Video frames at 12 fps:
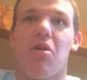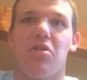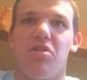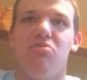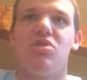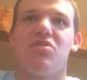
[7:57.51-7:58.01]
I'll
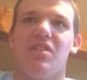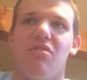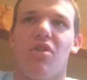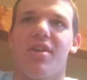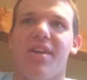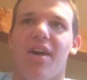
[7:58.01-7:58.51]
usually
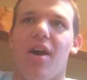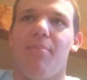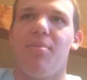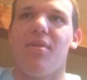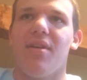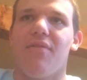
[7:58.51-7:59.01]
look it
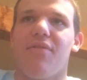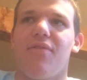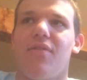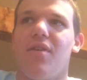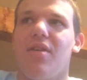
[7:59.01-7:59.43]
up if